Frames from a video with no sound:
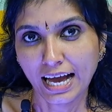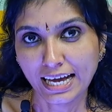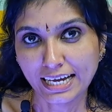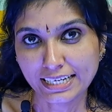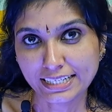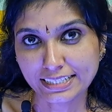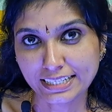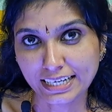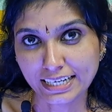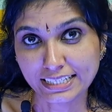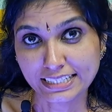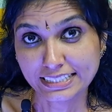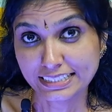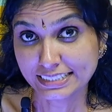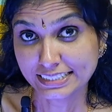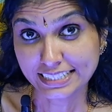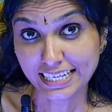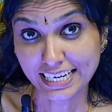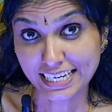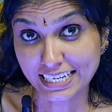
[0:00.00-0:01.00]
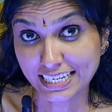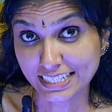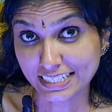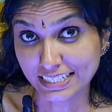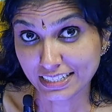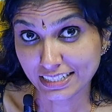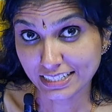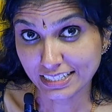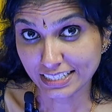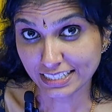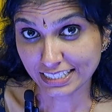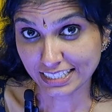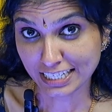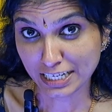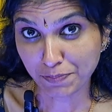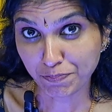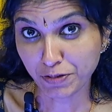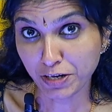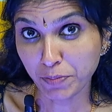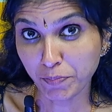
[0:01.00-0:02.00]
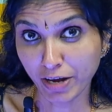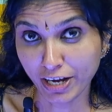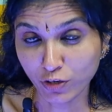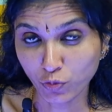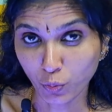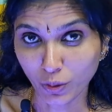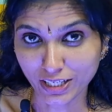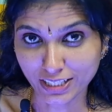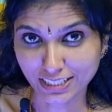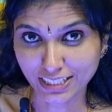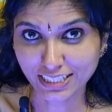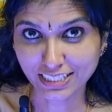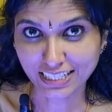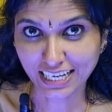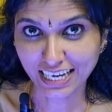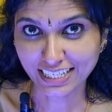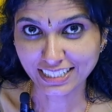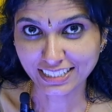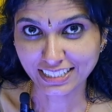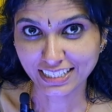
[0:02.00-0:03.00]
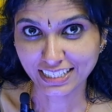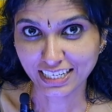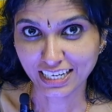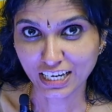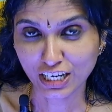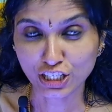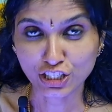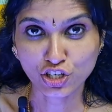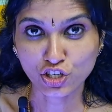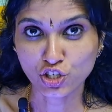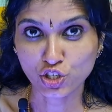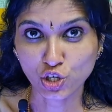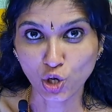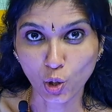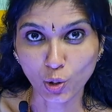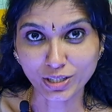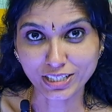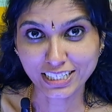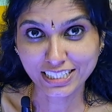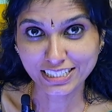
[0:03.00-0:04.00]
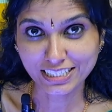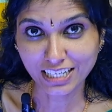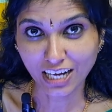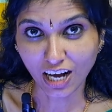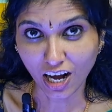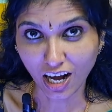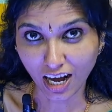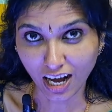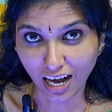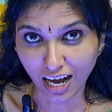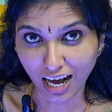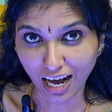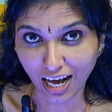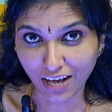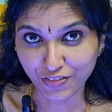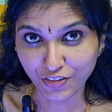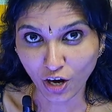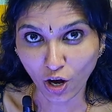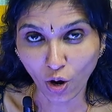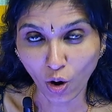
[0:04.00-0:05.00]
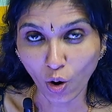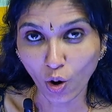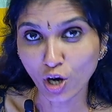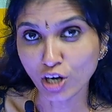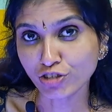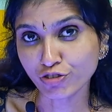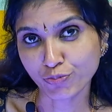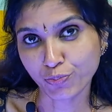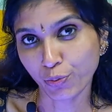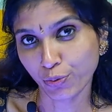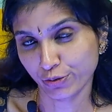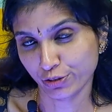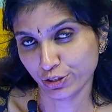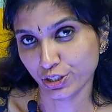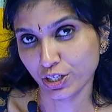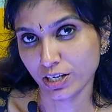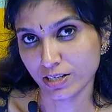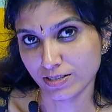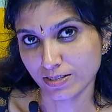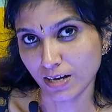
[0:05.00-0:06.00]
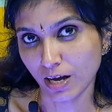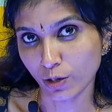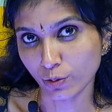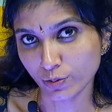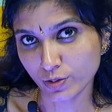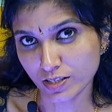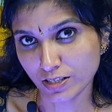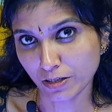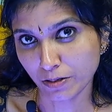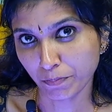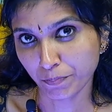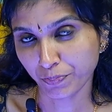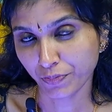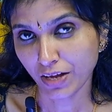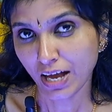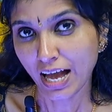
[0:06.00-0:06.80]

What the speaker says: And then they keep in mind one thing, that it's not in the hall of Portia's house,